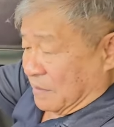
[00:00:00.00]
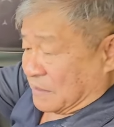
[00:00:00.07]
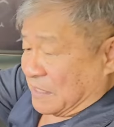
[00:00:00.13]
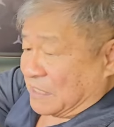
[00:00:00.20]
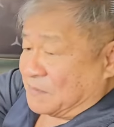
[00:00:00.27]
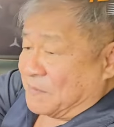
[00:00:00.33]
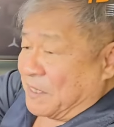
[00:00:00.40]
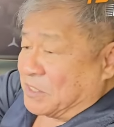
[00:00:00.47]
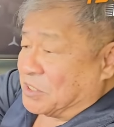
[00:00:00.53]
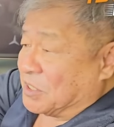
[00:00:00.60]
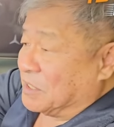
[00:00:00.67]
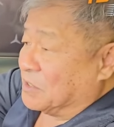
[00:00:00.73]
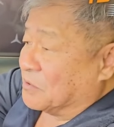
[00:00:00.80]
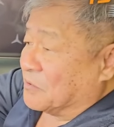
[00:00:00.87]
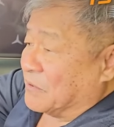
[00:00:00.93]

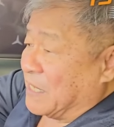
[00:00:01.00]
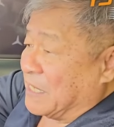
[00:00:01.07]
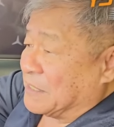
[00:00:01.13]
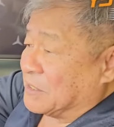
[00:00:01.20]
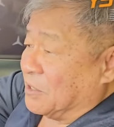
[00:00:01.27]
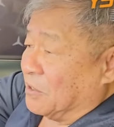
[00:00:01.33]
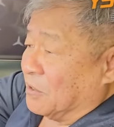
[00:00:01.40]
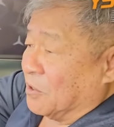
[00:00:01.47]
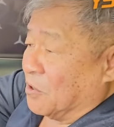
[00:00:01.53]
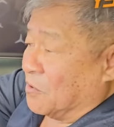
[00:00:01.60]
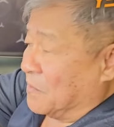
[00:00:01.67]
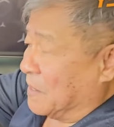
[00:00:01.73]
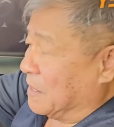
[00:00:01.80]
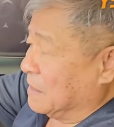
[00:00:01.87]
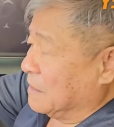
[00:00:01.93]
suspension to raise or
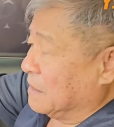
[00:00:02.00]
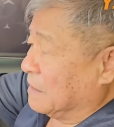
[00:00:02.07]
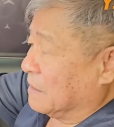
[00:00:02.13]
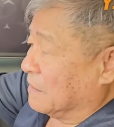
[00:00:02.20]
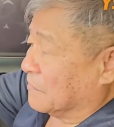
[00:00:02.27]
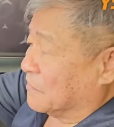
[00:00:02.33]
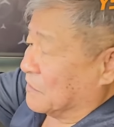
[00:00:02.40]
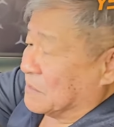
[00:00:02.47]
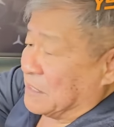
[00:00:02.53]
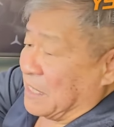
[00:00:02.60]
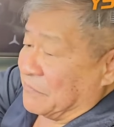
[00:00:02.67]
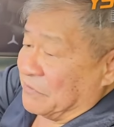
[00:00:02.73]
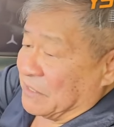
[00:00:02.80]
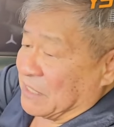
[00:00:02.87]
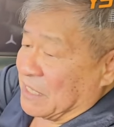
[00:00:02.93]
lower of course,
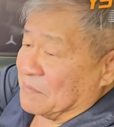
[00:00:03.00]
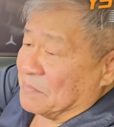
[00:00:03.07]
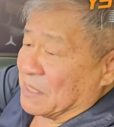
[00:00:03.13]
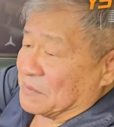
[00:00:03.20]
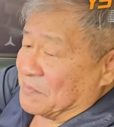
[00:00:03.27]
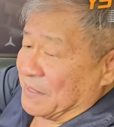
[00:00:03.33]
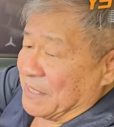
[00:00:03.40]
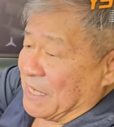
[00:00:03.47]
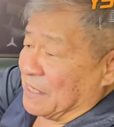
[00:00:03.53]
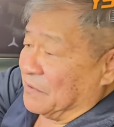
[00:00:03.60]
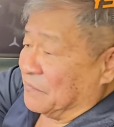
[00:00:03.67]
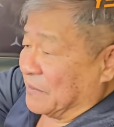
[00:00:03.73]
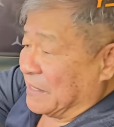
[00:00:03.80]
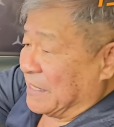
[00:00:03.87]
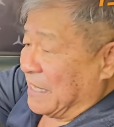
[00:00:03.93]
everything must be
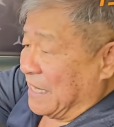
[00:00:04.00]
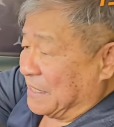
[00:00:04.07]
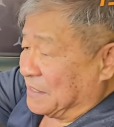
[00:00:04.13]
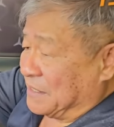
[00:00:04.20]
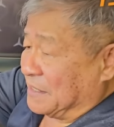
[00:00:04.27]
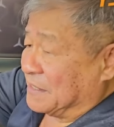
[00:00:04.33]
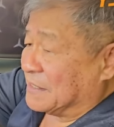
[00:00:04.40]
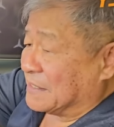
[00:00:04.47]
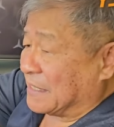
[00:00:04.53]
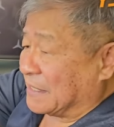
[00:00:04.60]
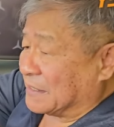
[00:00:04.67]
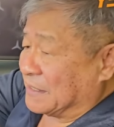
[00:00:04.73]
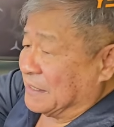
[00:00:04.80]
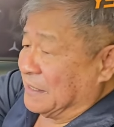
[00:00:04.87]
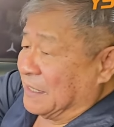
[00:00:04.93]
done with the engine
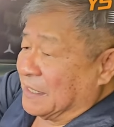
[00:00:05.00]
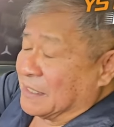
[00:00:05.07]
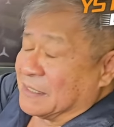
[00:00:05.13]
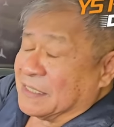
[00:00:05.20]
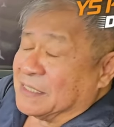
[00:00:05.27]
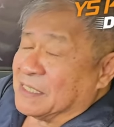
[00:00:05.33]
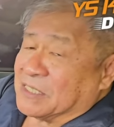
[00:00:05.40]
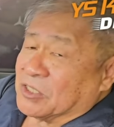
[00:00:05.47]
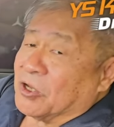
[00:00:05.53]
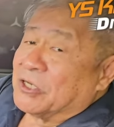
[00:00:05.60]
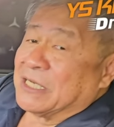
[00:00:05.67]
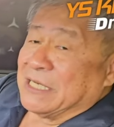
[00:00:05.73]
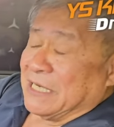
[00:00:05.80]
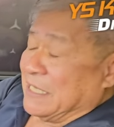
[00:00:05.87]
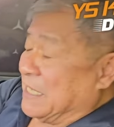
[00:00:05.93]
started. This is
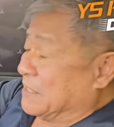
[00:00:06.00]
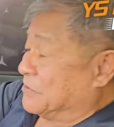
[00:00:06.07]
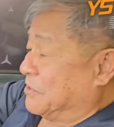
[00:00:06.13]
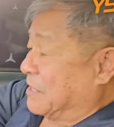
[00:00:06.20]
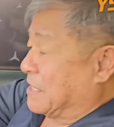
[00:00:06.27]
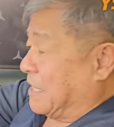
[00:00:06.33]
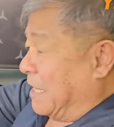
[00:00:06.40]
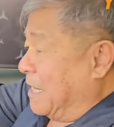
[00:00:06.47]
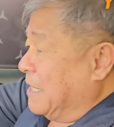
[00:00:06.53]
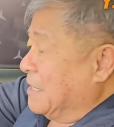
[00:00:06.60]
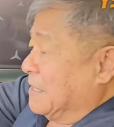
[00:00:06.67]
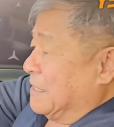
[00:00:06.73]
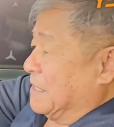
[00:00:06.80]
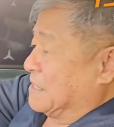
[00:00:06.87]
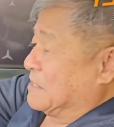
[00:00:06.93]
not an electric car,
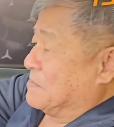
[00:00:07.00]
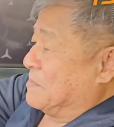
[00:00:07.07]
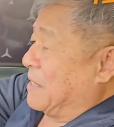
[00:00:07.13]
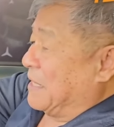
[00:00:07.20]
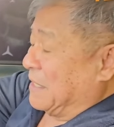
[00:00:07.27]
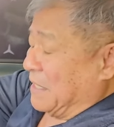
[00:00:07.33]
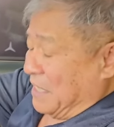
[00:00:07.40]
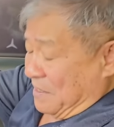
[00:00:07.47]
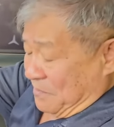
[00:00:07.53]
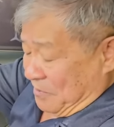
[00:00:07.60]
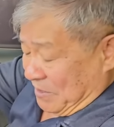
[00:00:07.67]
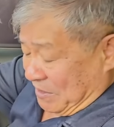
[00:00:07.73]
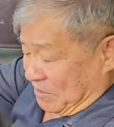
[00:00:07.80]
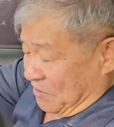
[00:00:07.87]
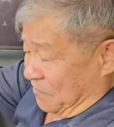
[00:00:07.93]
it's a mild
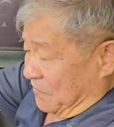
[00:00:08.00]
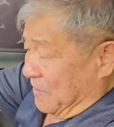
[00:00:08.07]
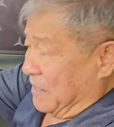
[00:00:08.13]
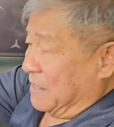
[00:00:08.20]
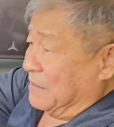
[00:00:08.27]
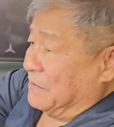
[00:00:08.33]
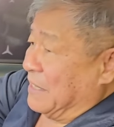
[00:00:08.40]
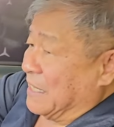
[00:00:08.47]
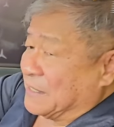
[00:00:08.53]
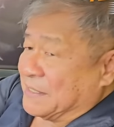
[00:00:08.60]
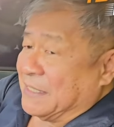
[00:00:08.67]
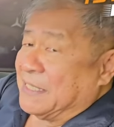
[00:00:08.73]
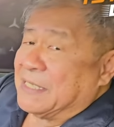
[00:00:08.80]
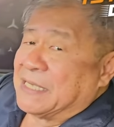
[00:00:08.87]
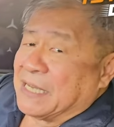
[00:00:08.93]
hybrid, so we
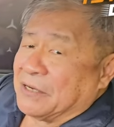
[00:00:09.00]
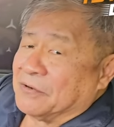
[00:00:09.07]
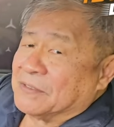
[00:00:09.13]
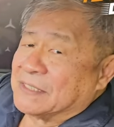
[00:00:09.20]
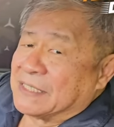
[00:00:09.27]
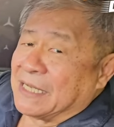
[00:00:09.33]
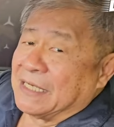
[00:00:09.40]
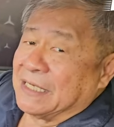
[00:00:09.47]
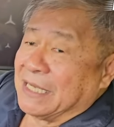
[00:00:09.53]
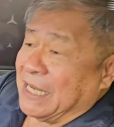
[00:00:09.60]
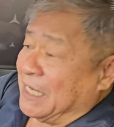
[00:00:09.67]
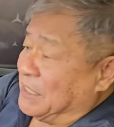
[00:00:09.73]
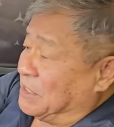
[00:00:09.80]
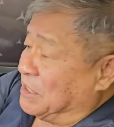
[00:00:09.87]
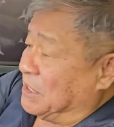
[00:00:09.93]
actually cannot start the
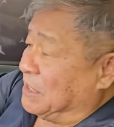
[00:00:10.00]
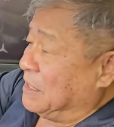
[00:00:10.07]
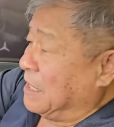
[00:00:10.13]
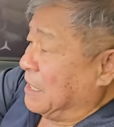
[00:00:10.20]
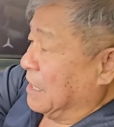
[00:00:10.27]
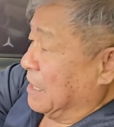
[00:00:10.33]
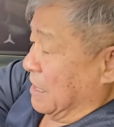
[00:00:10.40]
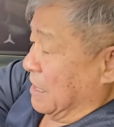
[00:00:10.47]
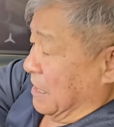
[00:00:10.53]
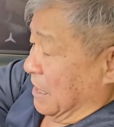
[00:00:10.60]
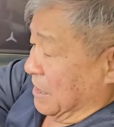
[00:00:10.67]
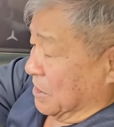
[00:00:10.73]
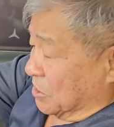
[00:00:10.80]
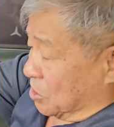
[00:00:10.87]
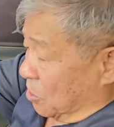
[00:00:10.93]
engine
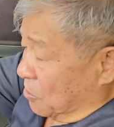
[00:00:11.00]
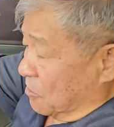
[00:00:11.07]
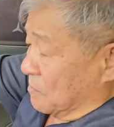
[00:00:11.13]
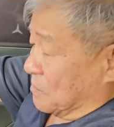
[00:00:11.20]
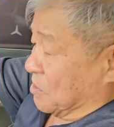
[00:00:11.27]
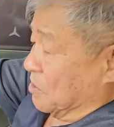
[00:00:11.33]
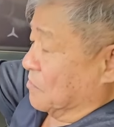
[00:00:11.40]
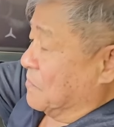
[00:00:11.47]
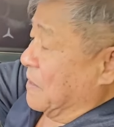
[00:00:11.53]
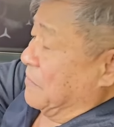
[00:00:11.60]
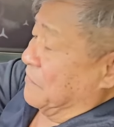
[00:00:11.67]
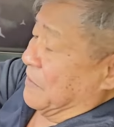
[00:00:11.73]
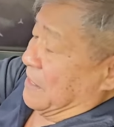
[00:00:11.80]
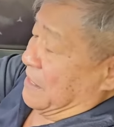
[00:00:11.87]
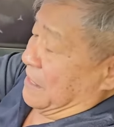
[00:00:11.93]
in the showroom. So
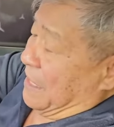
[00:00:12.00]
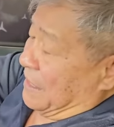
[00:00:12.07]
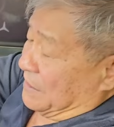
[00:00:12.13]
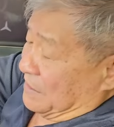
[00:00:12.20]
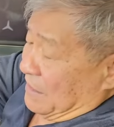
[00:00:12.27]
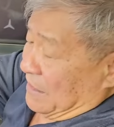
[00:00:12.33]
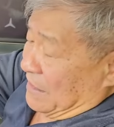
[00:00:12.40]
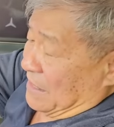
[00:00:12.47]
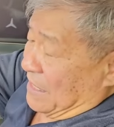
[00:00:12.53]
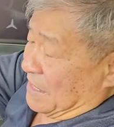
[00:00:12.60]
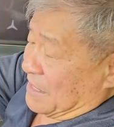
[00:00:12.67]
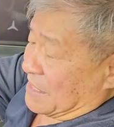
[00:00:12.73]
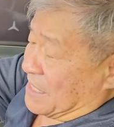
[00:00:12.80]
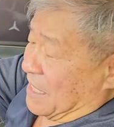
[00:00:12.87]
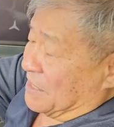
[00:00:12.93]
when we actually get
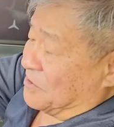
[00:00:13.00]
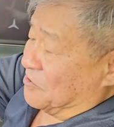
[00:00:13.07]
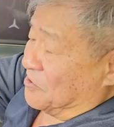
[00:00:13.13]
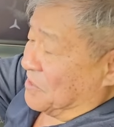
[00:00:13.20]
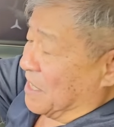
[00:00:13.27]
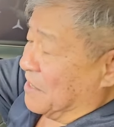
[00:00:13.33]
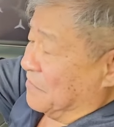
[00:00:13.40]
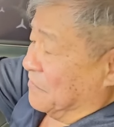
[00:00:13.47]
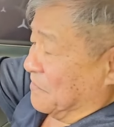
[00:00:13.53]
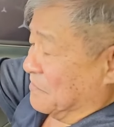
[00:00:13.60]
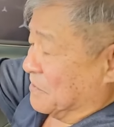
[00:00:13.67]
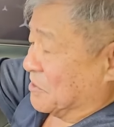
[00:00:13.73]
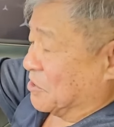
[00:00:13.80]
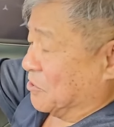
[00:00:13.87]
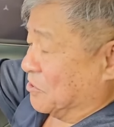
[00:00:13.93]
the car to drive, we
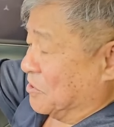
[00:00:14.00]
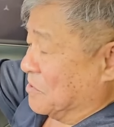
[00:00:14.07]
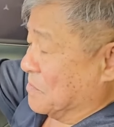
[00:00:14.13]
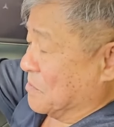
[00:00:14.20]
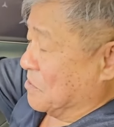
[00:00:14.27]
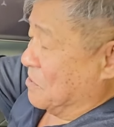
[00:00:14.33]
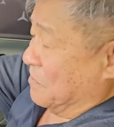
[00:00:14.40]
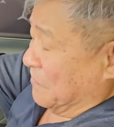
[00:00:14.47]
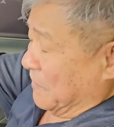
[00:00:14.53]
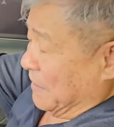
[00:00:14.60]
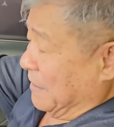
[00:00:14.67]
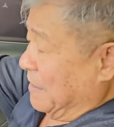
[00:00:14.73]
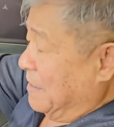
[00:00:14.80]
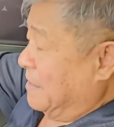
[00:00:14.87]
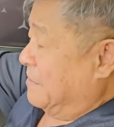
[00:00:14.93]
will show you more of it.
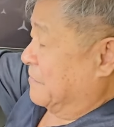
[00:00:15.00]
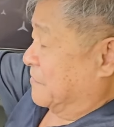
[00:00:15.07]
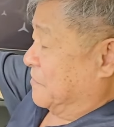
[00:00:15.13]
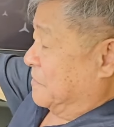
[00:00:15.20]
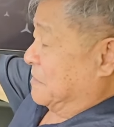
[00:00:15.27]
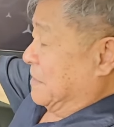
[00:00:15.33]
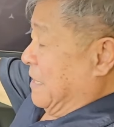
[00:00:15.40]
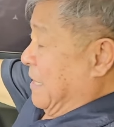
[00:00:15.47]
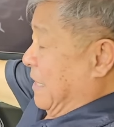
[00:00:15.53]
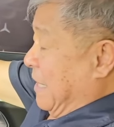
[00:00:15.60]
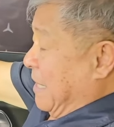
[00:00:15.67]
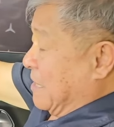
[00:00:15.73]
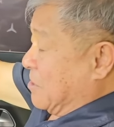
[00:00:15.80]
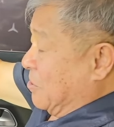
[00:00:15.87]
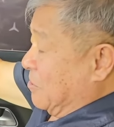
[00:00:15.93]
Of course,
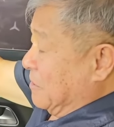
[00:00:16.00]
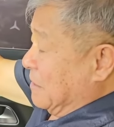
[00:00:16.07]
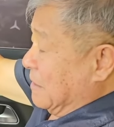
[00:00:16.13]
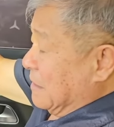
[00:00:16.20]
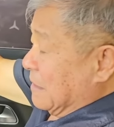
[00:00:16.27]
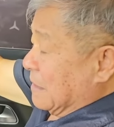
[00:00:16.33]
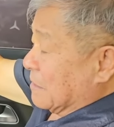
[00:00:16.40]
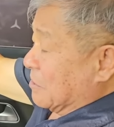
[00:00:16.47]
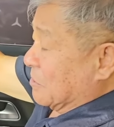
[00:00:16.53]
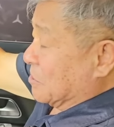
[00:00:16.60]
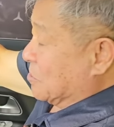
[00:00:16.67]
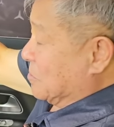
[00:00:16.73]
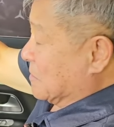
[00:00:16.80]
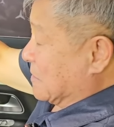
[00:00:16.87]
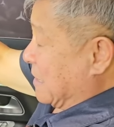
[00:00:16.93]
aircon
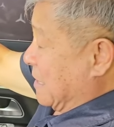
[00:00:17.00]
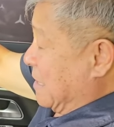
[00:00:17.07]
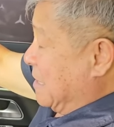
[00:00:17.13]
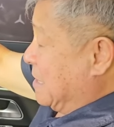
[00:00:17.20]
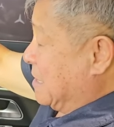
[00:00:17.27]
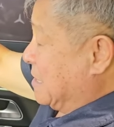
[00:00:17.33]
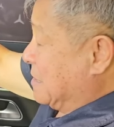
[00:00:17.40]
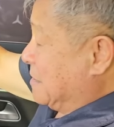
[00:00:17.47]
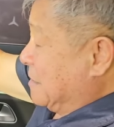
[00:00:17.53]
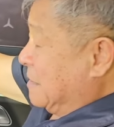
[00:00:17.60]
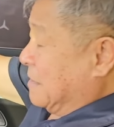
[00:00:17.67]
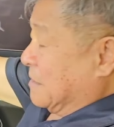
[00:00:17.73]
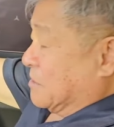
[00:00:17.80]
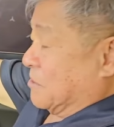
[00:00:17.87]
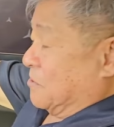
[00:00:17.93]
controls are here.
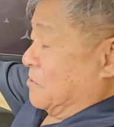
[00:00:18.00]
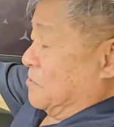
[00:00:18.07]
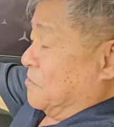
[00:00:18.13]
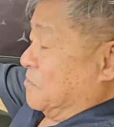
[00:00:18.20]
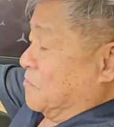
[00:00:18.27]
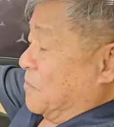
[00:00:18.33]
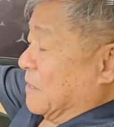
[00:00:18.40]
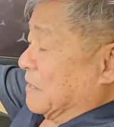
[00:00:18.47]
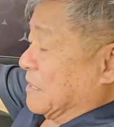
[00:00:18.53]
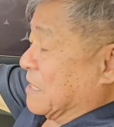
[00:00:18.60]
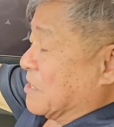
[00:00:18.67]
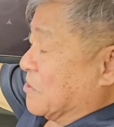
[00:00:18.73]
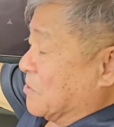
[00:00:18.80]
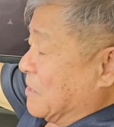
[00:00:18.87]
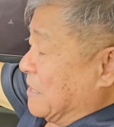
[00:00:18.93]
So one
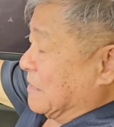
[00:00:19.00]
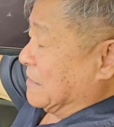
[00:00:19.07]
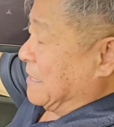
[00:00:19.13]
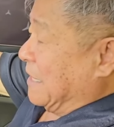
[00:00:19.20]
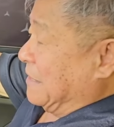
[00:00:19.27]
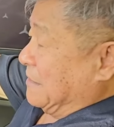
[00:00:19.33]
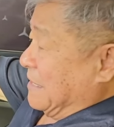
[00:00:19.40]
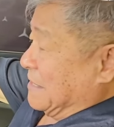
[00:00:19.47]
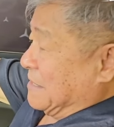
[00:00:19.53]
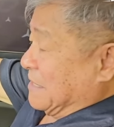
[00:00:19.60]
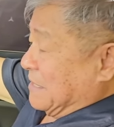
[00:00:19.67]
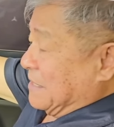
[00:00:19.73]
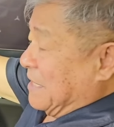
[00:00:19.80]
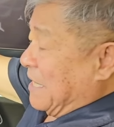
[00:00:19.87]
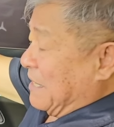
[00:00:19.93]
thing good is that they
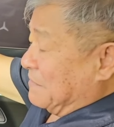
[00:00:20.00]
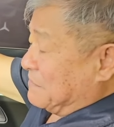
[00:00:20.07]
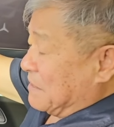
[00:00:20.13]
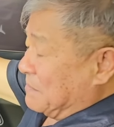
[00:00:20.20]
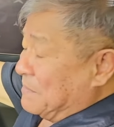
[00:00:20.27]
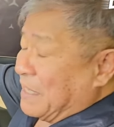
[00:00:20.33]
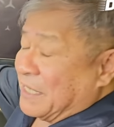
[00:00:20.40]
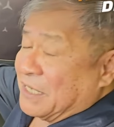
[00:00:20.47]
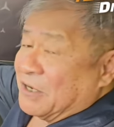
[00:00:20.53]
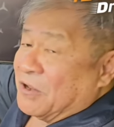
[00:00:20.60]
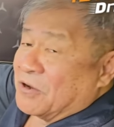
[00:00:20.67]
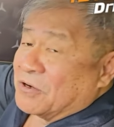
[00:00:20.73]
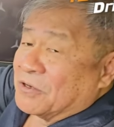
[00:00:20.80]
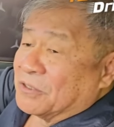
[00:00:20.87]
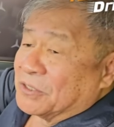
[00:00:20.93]
still have some
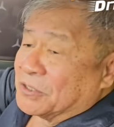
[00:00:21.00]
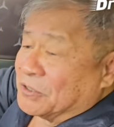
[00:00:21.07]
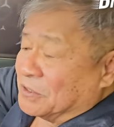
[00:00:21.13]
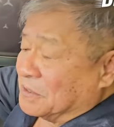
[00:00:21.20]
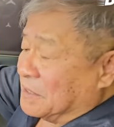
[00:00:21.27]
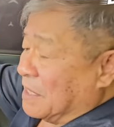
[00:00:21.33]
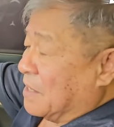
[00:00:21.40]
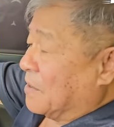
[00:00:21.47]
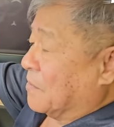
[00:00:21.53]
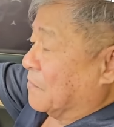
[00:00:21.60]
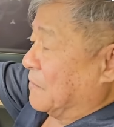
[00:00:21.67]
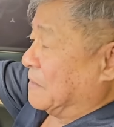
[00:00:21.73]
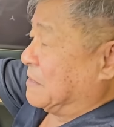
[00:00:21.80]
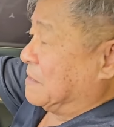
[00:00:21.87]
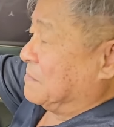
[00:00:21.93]
analog controls,
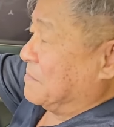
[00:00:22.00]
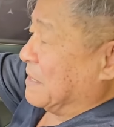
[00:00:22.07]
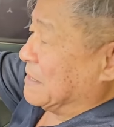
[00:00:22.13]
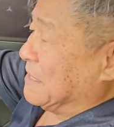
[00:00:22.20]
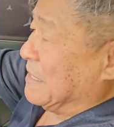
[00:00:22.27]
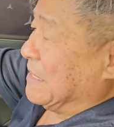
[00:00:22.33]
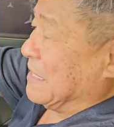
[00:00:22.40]
which makes it